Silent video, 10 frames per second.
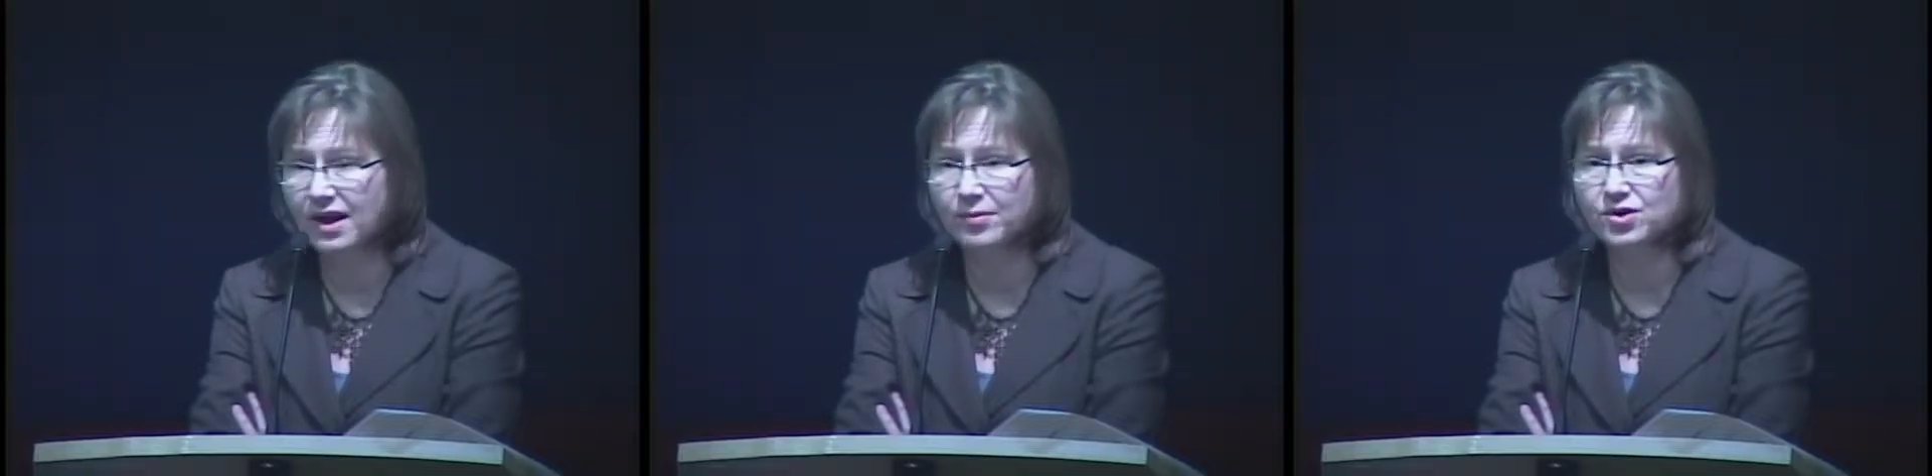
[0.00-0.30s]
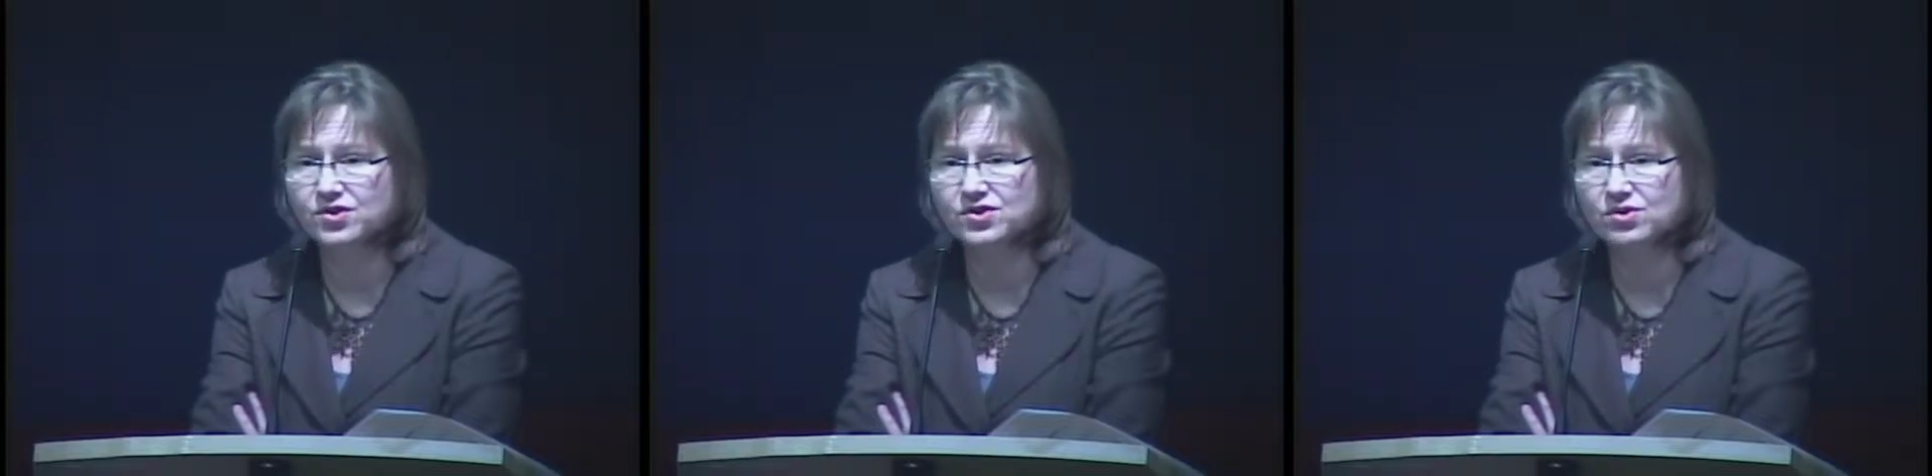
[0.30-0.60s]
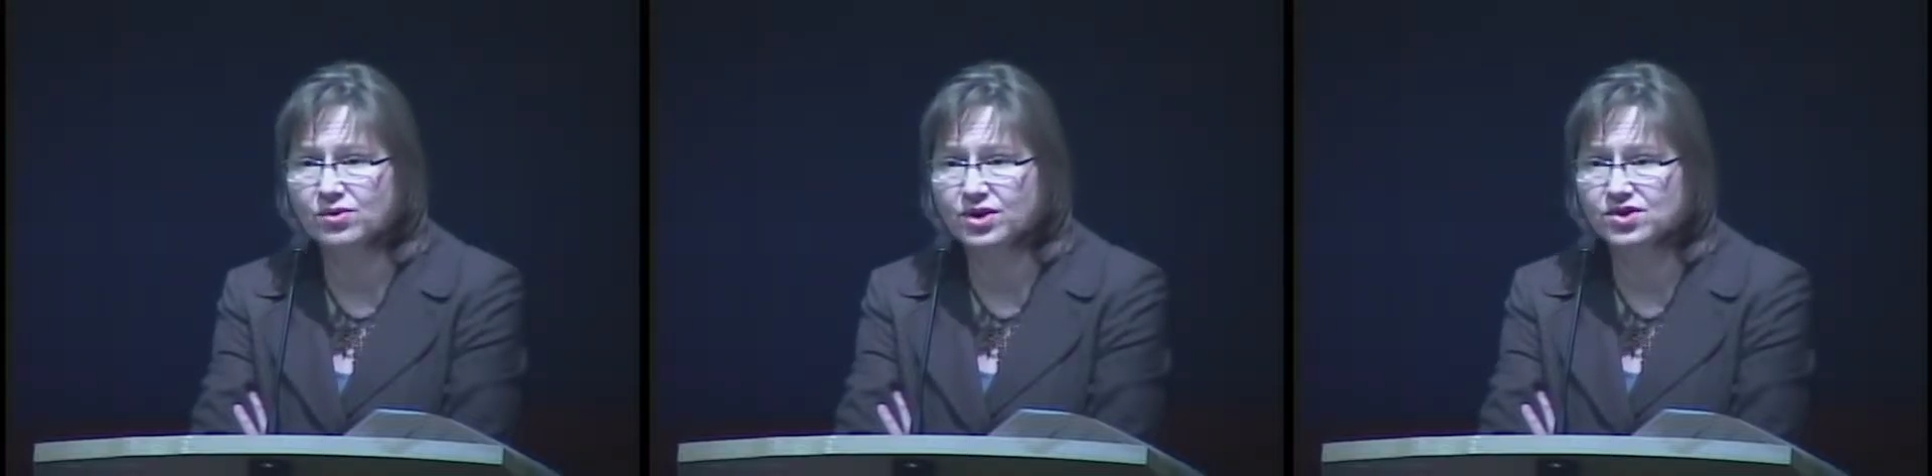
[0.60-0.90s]
capture and
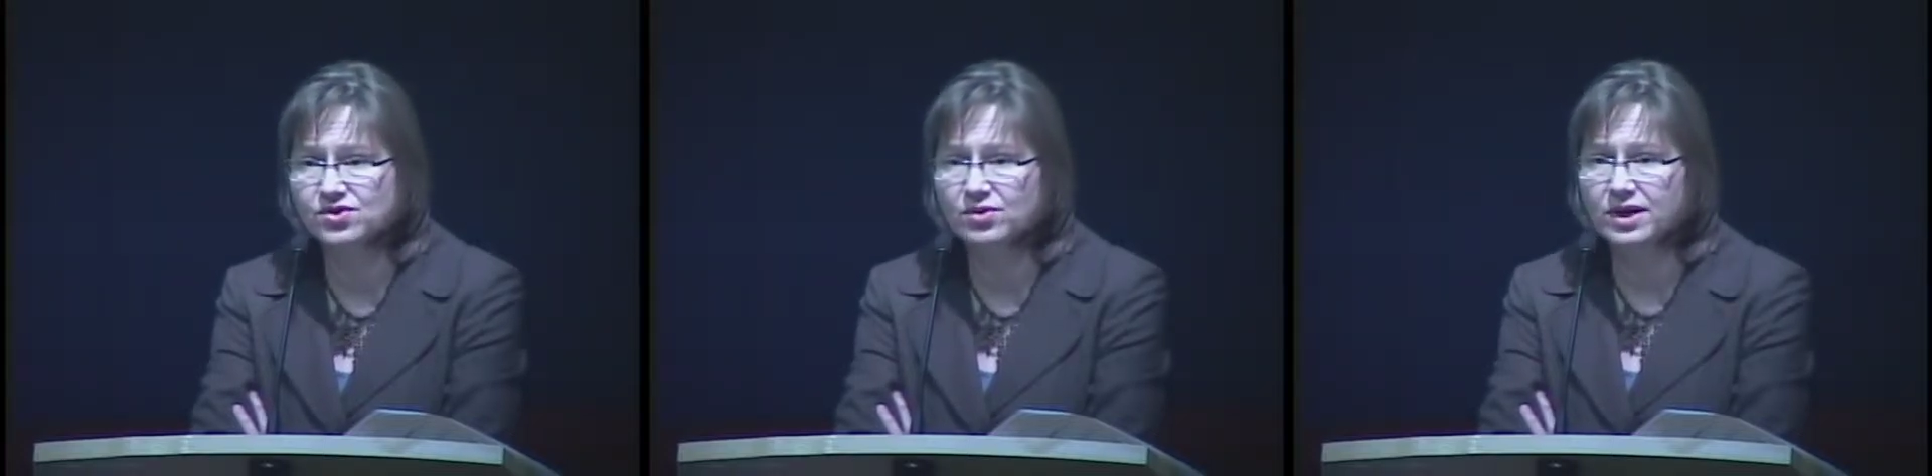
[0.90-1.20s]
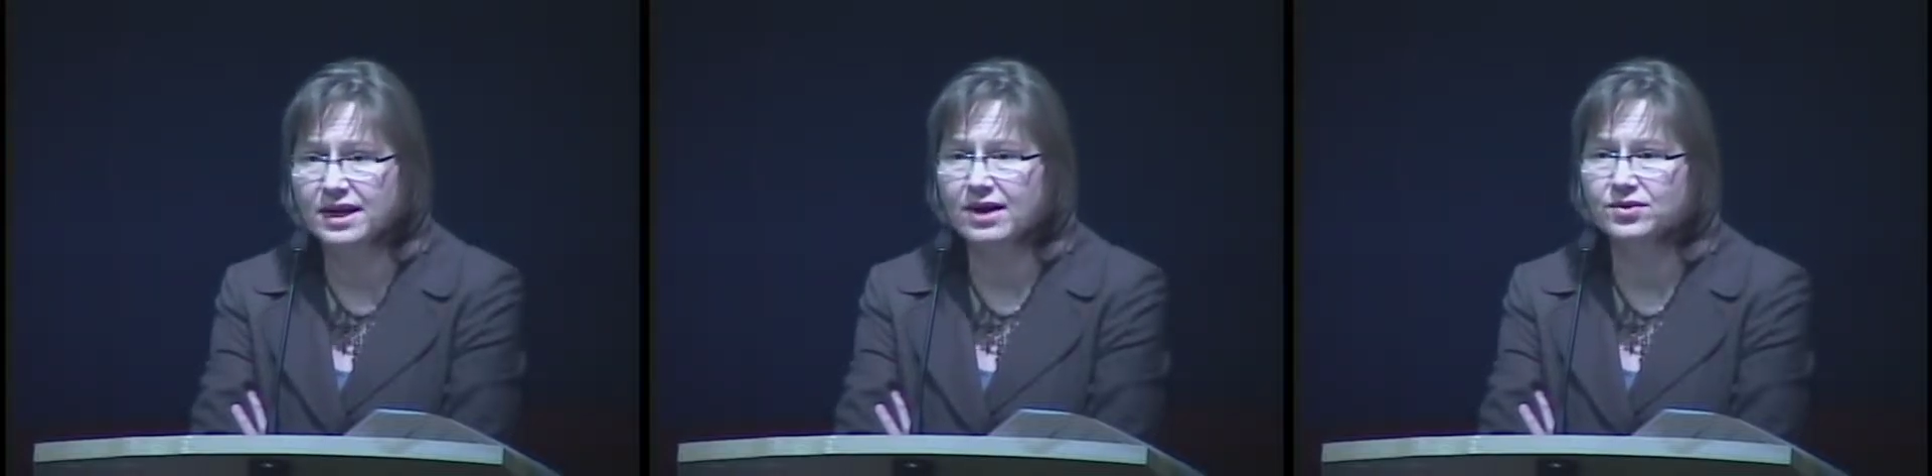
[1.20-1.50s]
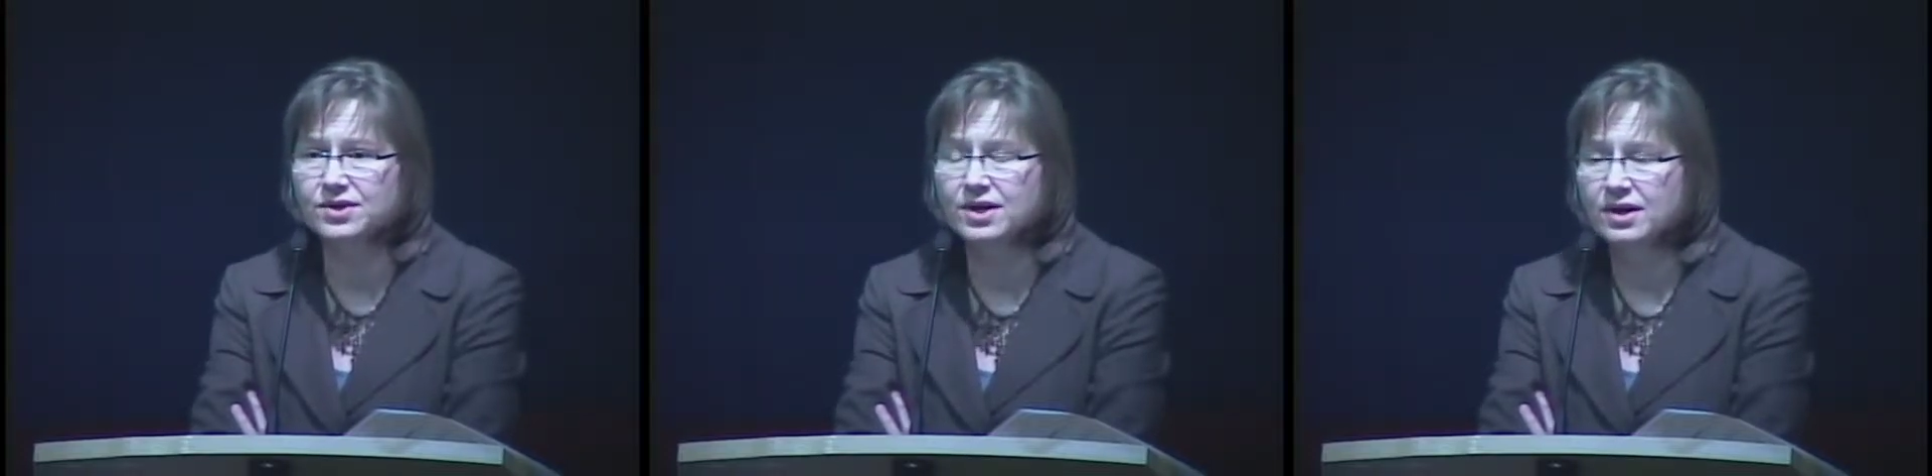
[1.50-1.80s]
storage sorted out,